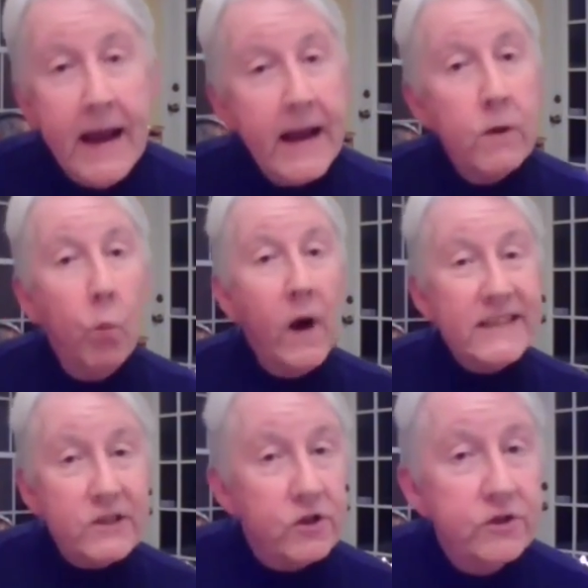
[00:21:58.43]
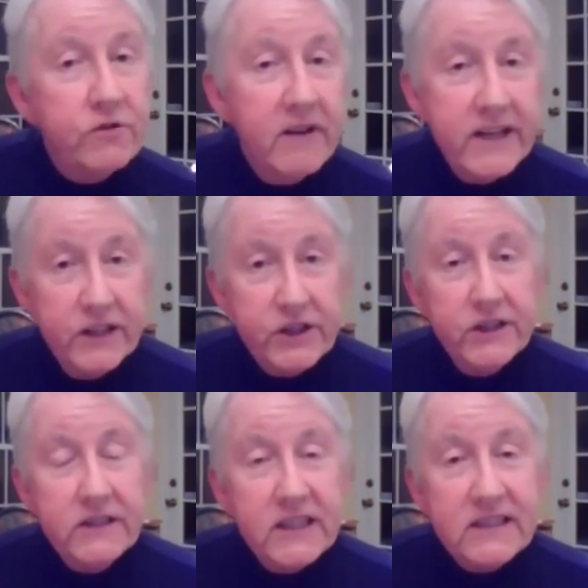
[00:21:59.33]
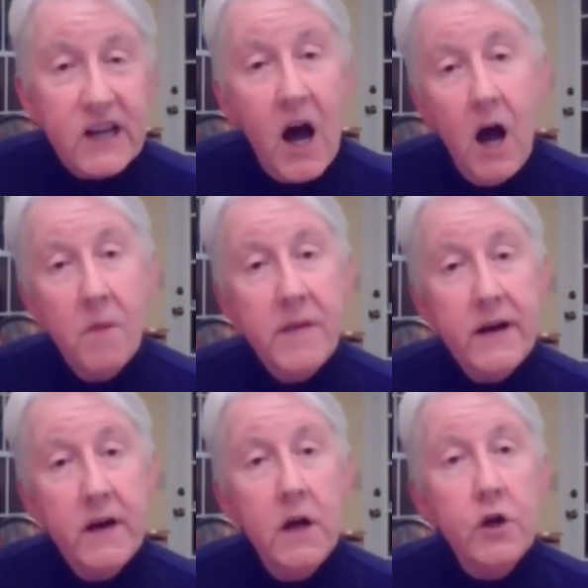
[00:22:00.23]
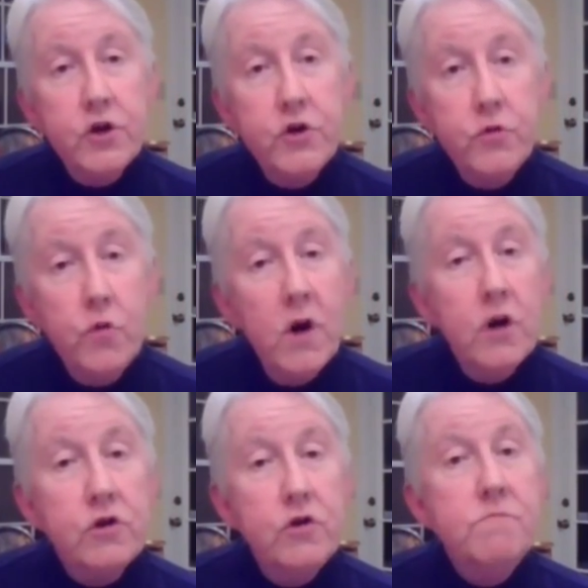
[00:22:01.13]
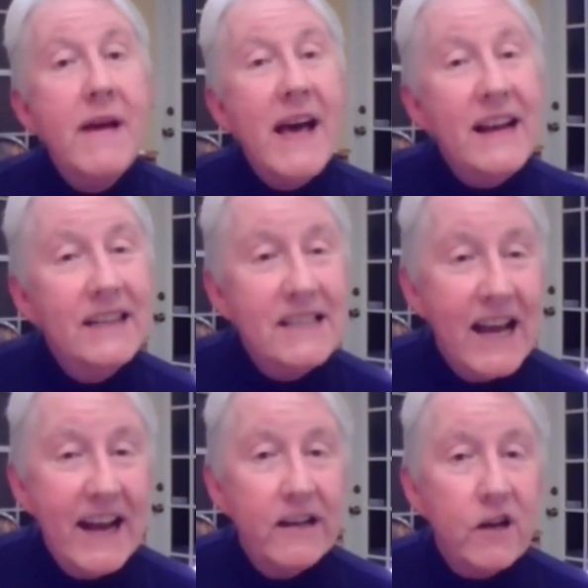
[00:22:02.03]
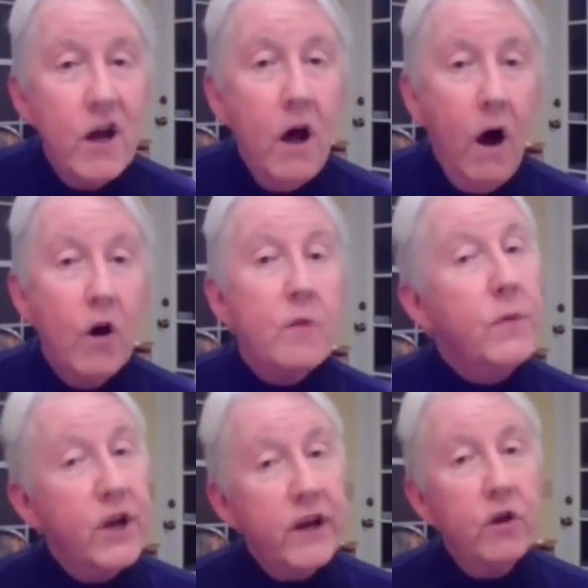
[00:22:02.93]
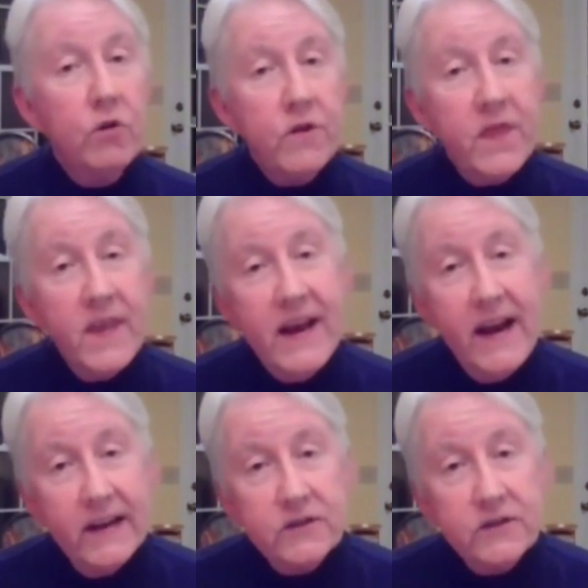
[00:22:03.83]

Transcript: In Western traditions, it's common to meditate on a particular thing.